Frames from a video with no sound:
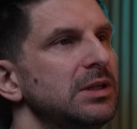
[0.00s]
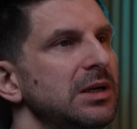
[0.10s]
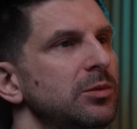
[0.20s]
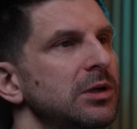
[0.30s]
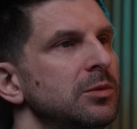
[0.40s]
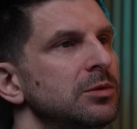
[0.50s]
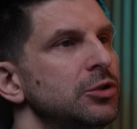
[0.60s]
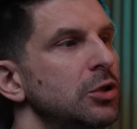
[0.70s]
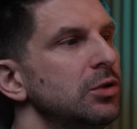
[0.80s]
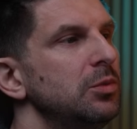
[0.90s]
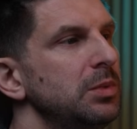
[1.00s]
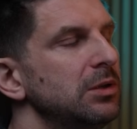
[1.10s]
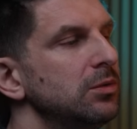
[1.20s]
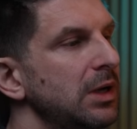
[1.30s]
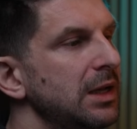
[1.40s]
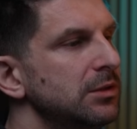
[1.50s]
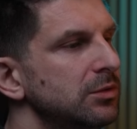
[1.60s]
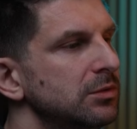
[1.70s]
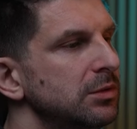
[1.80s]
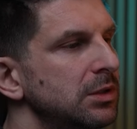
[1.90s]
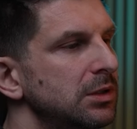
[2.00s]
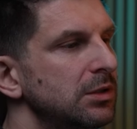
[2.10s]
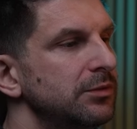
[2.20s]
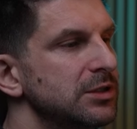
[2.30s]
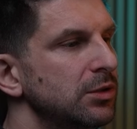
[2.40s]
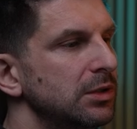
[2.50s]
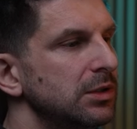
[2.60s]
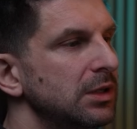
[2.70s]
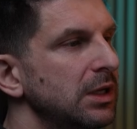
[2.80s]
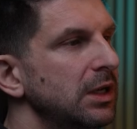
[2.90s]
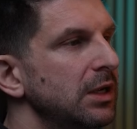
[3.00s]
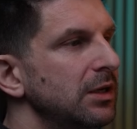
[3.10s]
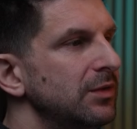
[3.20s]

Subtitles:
and white height map as the output. It